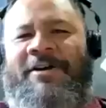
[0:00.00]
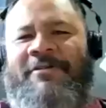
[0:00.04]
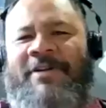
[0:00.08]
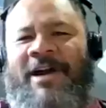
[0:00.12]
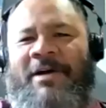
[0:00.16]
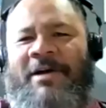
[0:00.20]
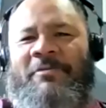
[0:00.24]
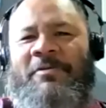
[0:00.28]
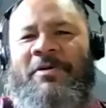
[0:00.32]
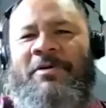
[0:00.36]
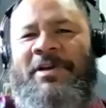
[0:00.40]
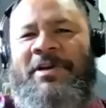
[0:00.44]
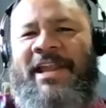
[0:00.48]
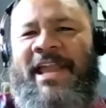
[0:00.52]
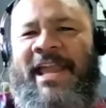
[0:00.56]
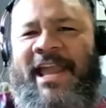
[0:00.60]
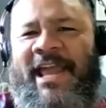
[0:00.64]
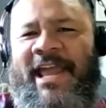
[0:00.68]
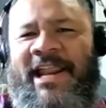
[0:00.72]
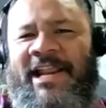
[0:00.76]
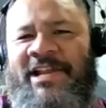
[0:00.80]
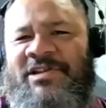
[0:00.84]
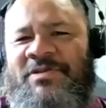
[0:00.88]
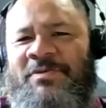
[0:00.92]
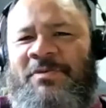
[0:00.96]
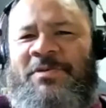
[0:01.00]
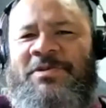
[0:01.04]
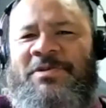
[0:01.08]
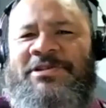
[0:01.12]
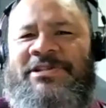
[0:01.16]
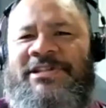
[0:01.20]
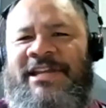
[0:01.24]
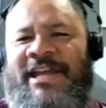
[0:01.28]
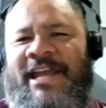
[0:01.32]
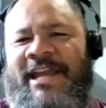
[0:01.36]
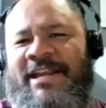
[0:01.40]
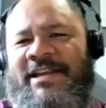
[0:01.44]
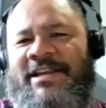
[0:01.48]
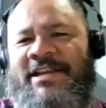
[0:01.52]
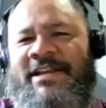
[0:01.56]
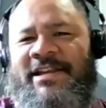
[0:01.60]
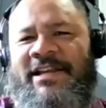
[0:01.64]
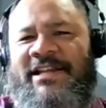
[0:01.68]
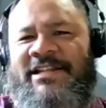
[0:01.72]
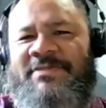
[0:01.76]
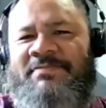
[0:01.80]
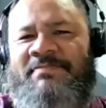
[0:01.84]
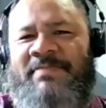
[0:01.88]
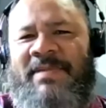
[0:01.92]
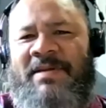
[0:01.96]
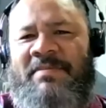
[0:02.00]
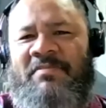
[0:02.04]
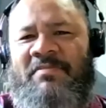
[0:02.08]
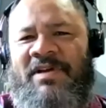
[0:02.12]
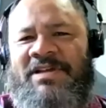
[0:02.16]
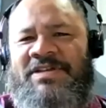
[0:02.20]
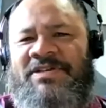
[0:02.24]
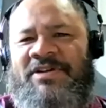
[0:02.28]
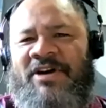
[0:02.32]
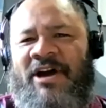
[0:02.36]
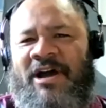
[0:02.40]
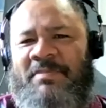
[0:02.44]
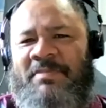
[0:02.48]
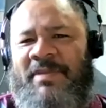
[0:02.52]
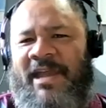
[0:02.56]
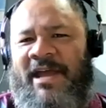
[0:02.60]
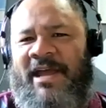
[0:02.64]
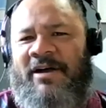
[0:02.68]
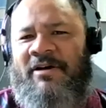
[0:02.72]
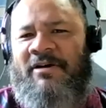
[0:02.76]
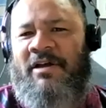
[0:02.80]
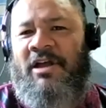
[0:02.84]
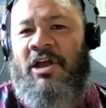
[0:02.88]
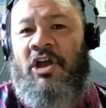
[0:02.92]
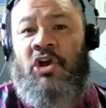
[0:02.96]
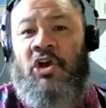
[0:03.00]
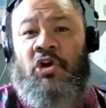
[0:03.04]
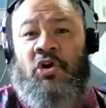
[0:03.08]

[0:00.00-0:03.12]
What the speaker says: All right, well, we're heading towards the end. It's memory time now.